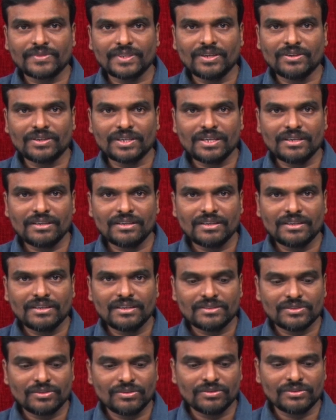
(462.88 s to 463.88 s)
okay
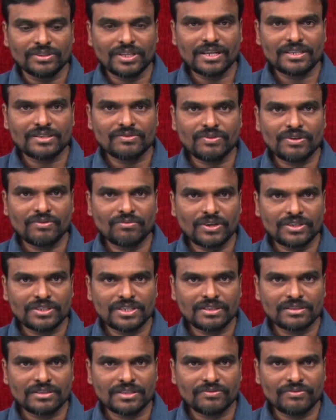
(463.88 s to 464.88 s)
so thanks for
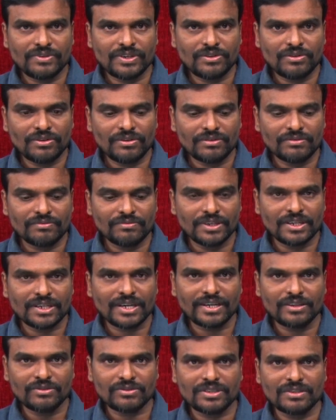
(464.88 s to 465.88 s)
watching this video we'll
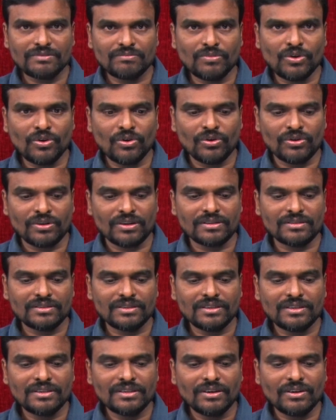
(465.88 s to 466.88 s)
try to see more
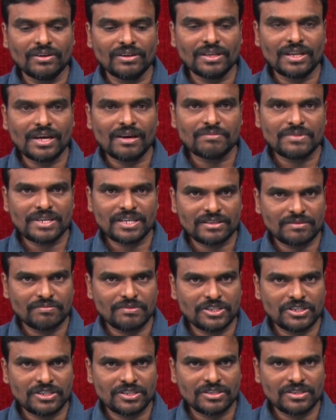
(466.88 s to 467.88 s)
on lambda
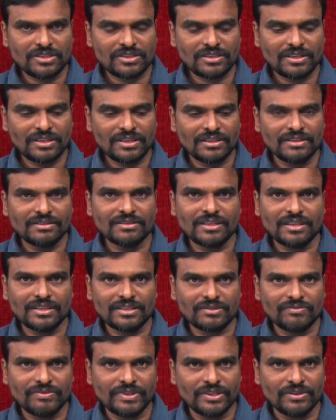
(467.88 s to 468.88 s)
expressions in the
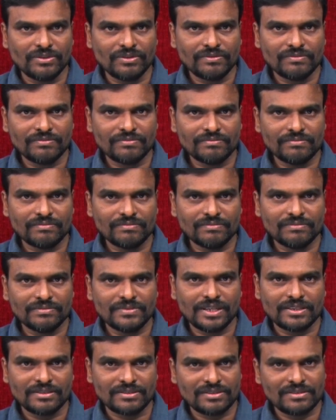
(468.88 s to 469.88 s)
next video
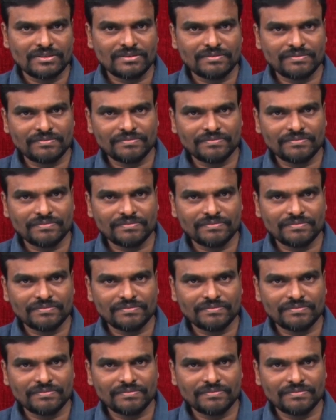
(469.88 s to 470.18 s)
thanks